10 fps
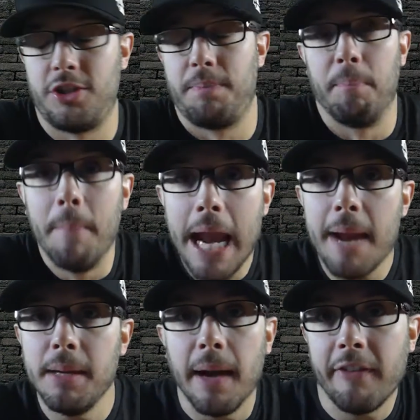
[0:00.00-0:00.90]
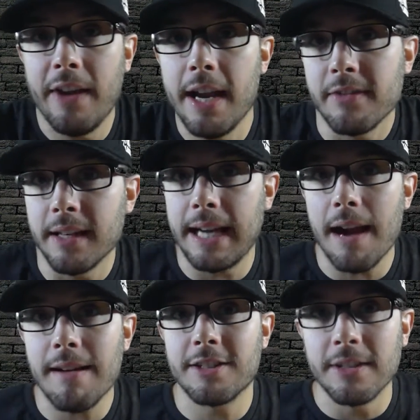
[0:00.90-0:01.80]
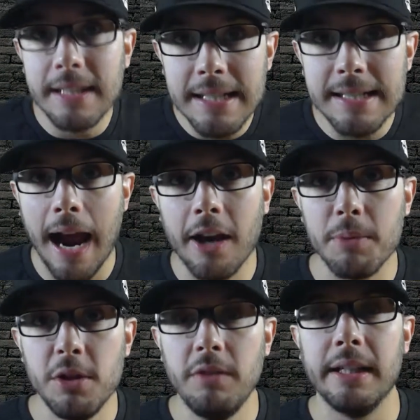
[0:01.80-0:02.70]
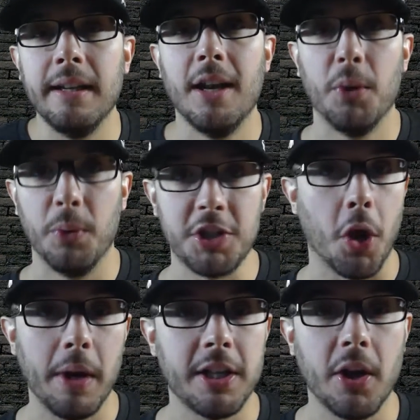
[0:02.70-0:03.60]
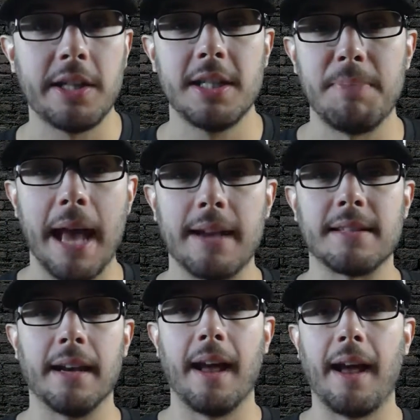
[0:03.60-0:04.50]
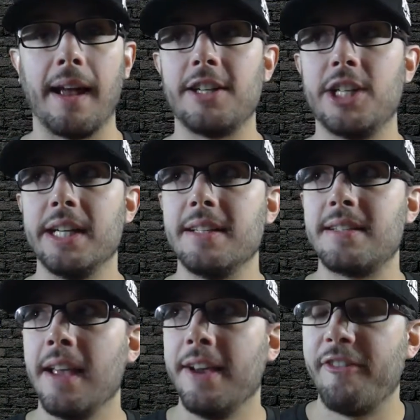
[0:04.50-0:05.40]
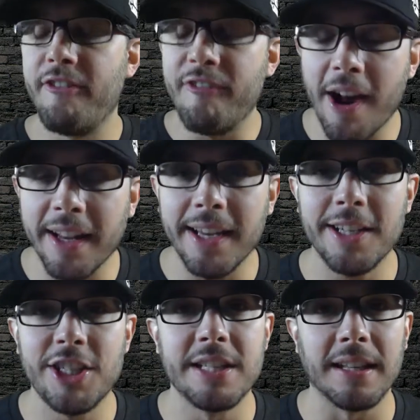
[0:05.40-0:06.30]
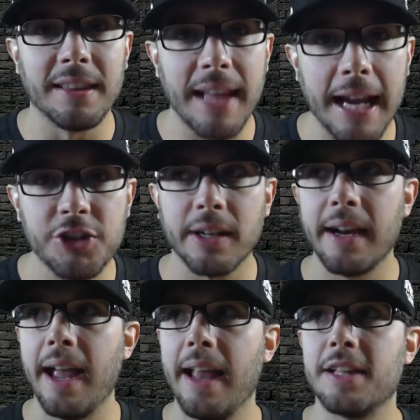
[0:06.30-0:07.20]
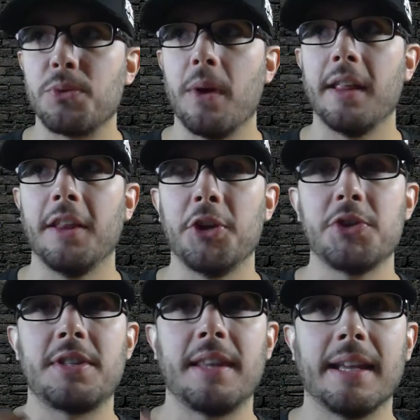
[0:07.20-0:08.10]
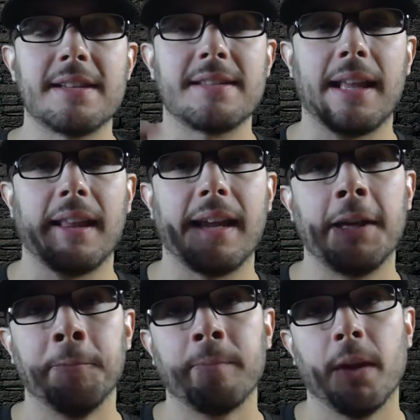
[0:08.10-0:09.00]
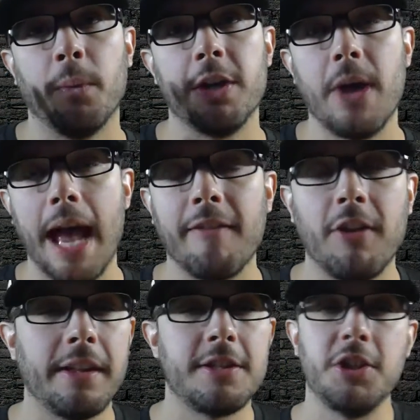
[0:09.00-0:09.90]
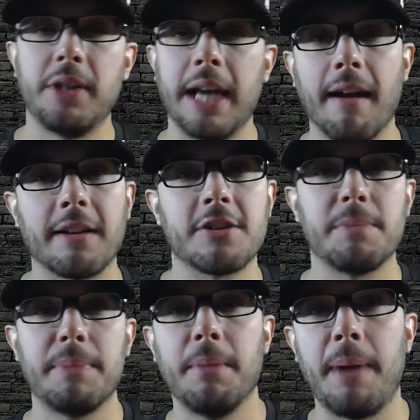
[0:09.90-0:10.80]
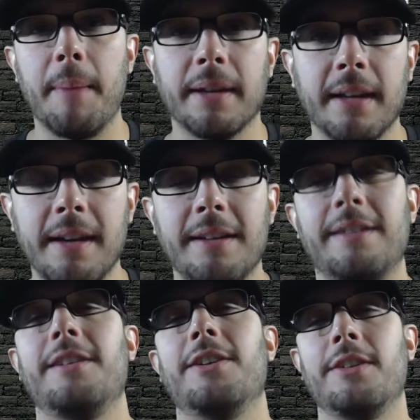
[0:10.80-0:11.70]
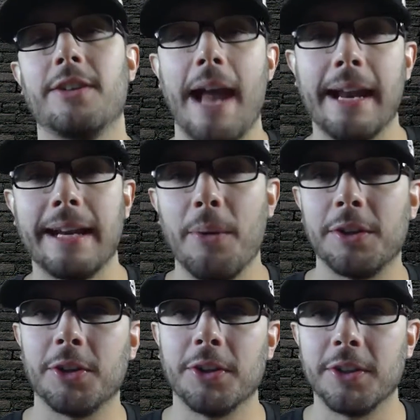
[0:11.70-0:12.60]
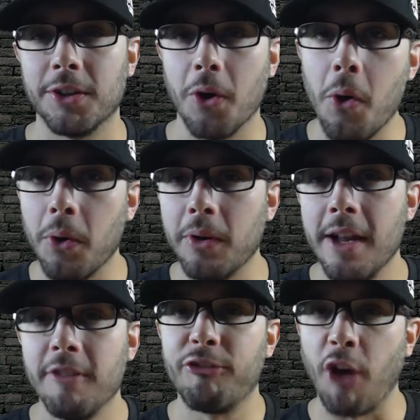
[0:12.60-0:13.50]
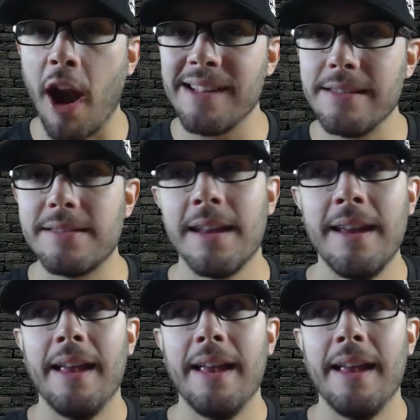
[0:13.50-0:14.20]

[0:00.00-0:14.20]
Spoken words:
maybe my favorite character in the entire movie was Zoe Deutsch's Madison. She's funny, she's electric, and it's one of those things that, like, when you have all these new characters and people popping in, you're hanging out with your old friends,